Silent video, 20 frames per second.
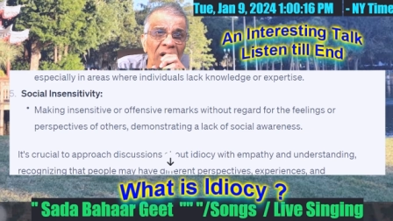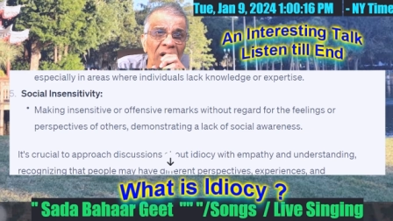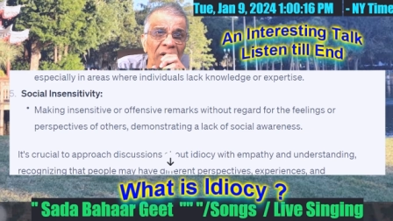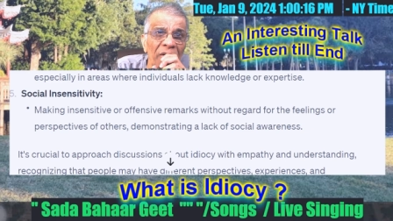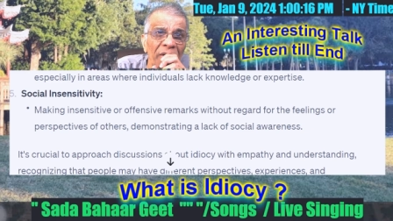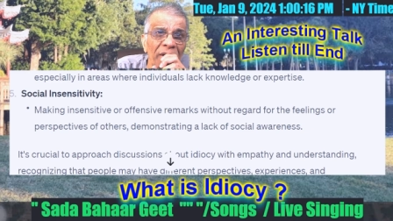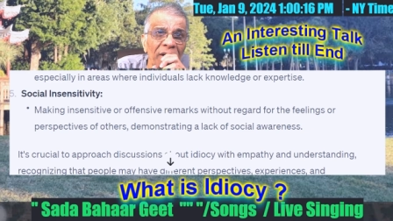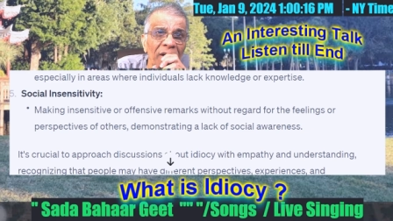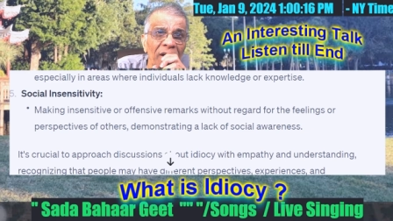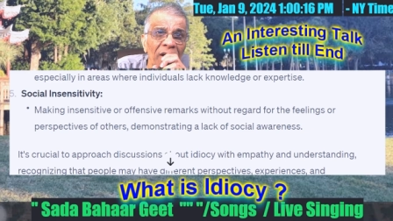All
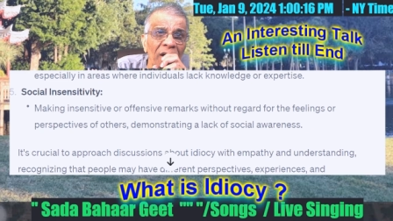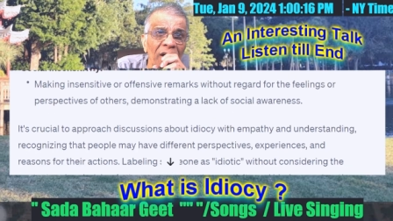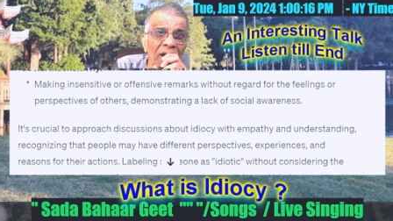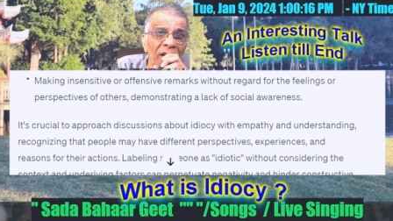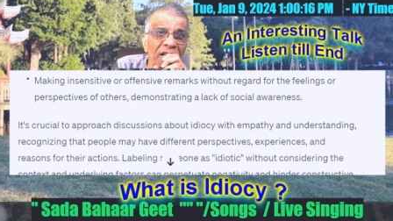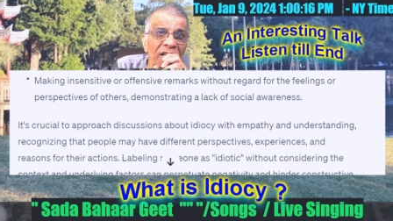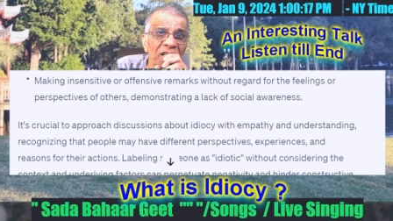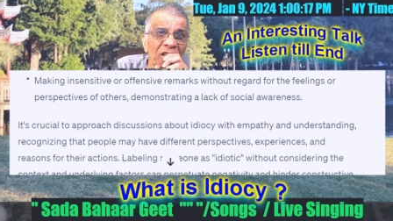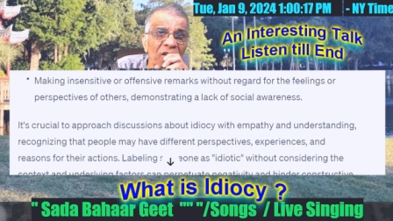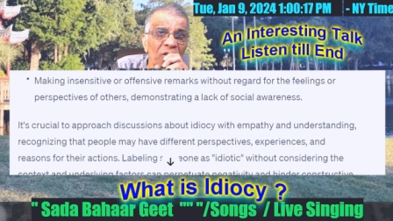right.
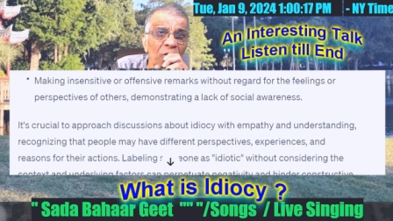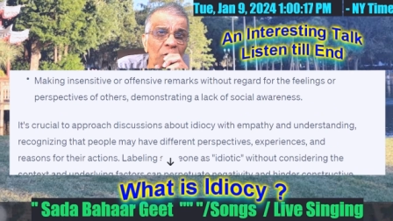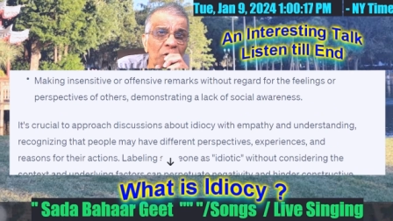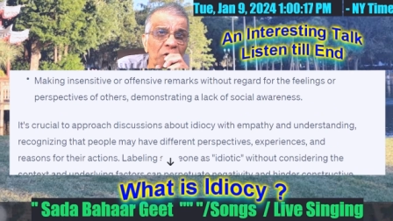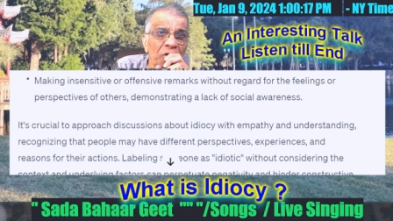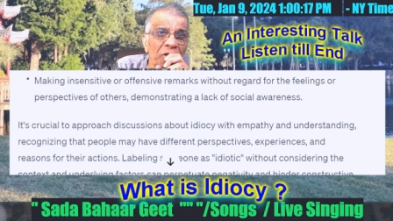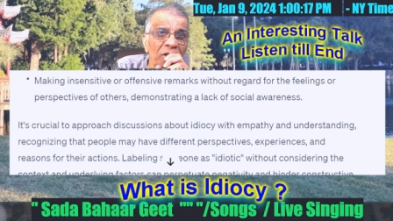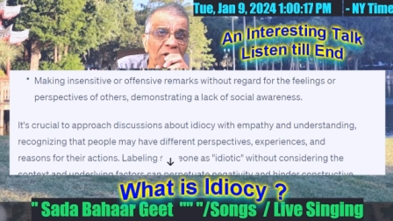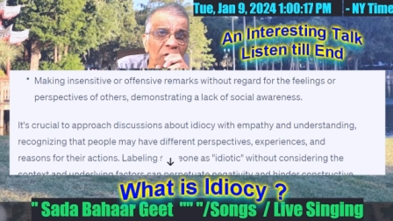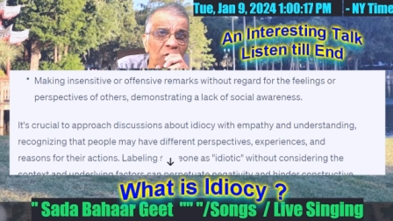It's
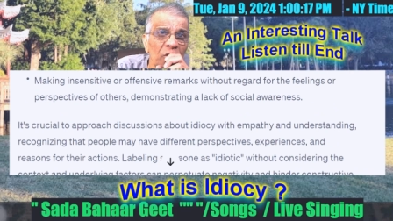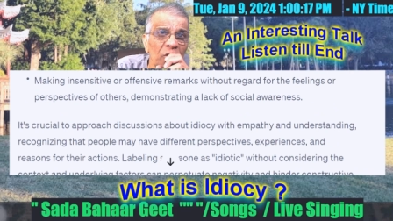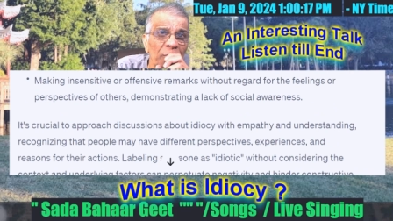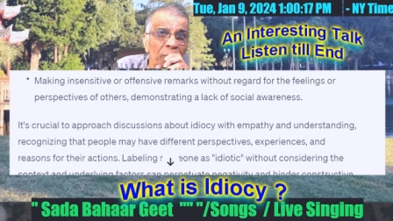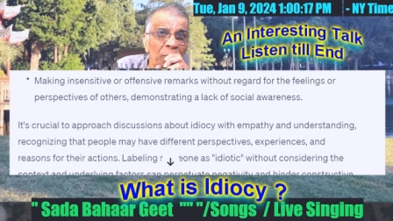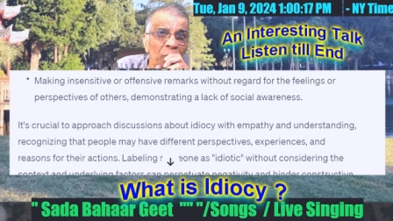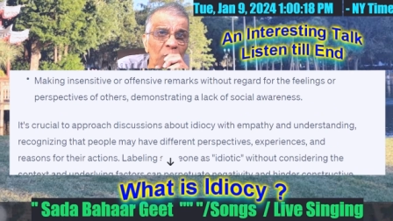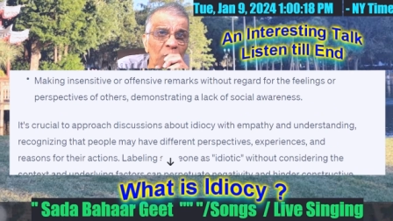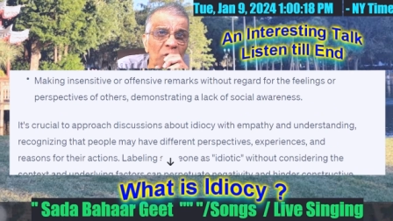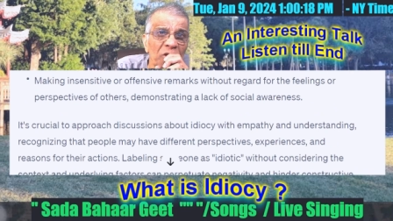crucial to
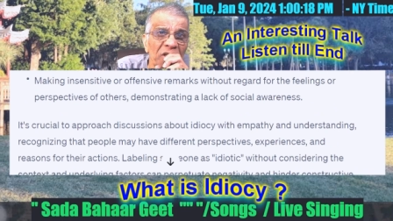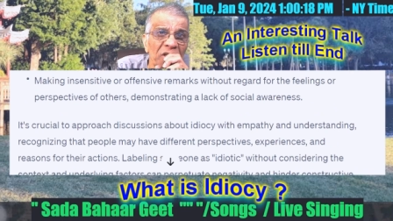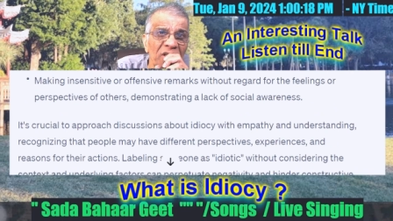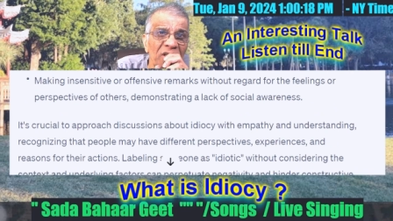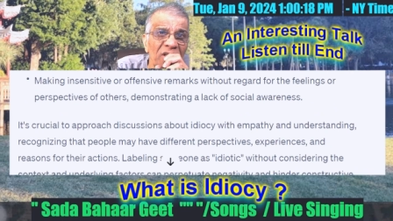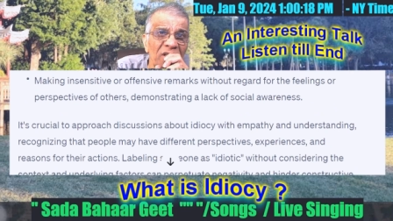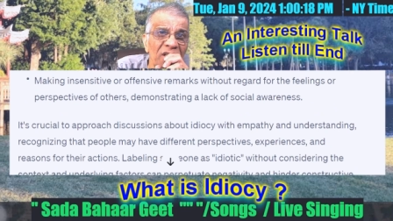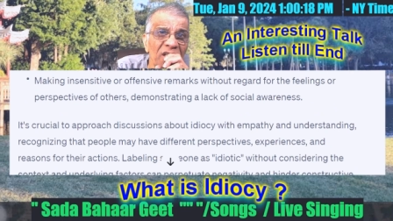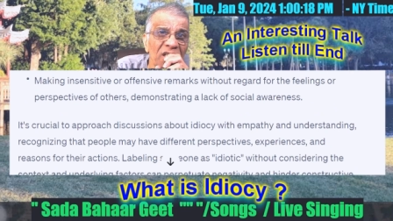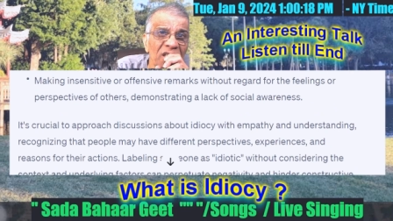approach
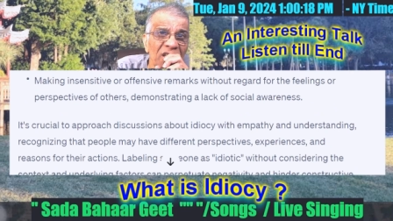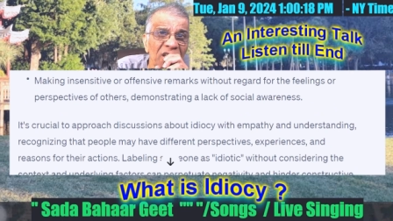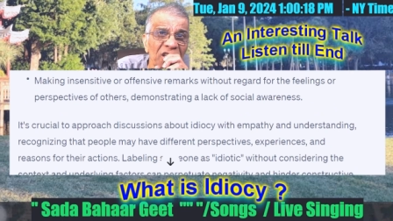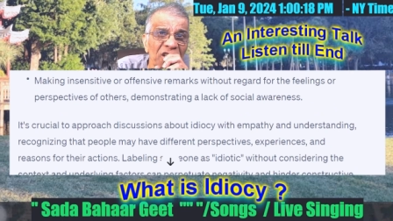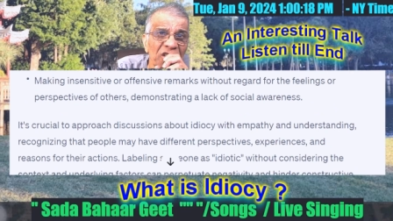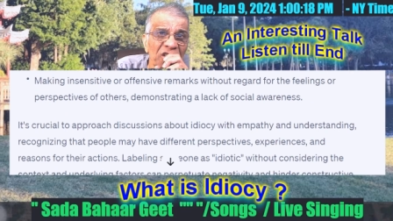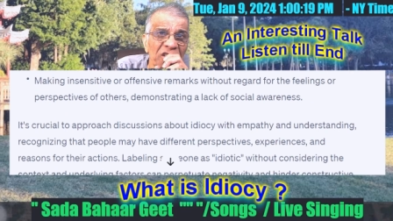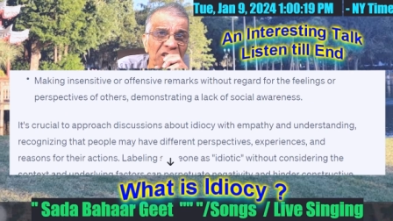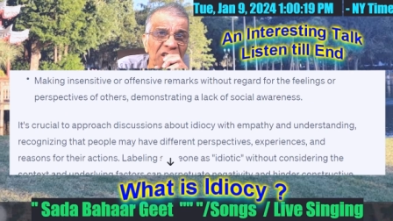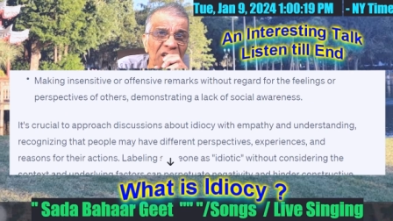
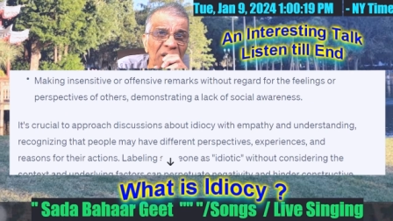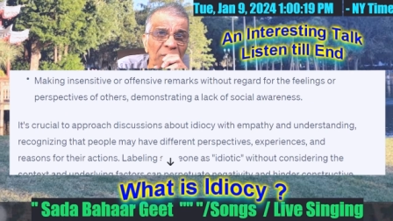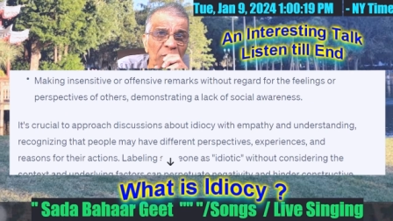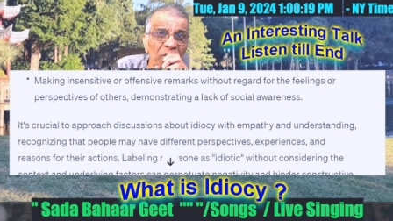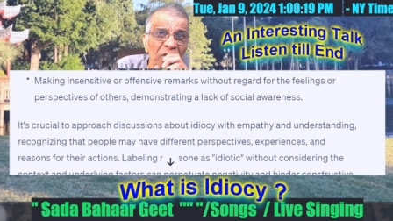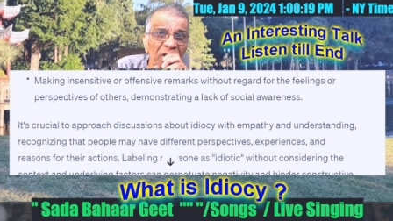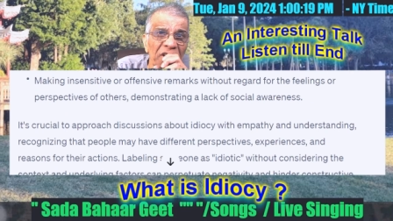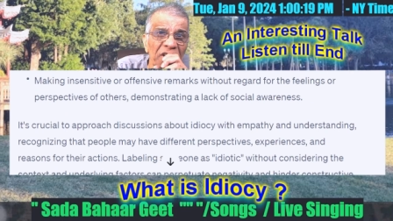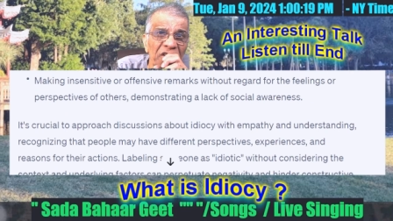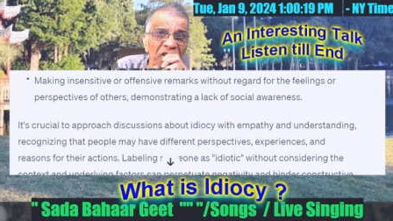discussions
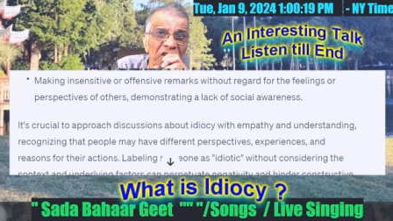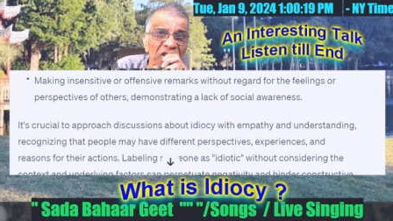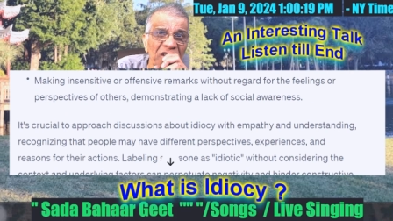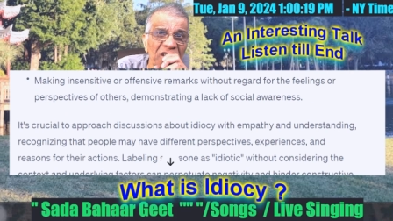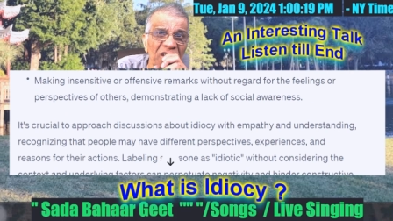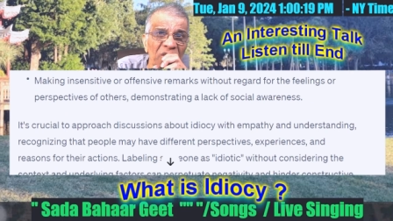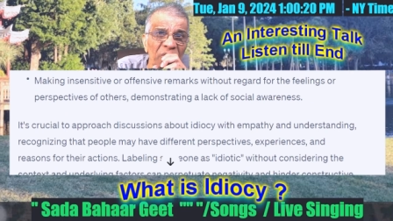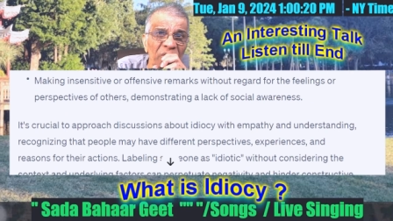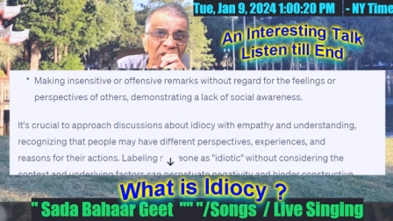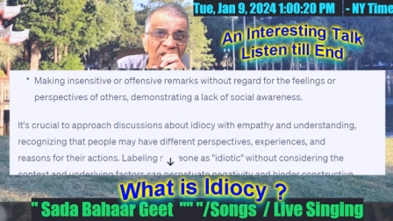about
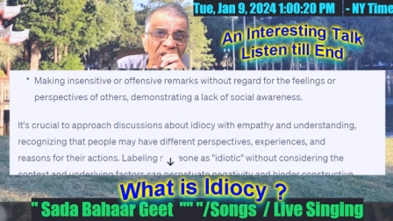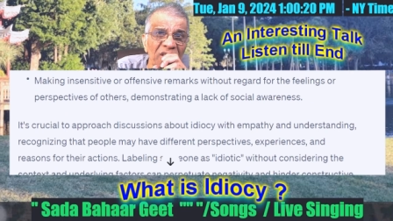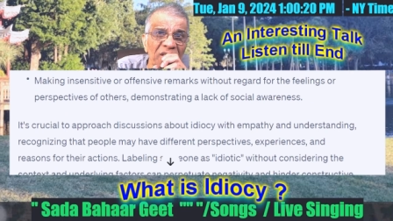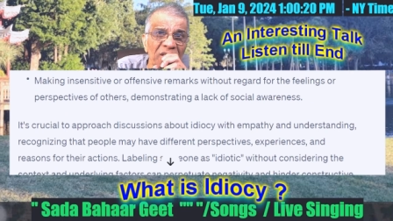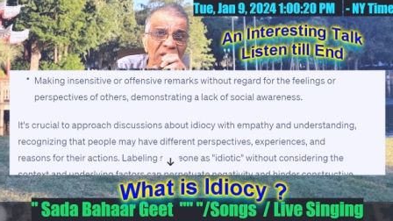idiocy with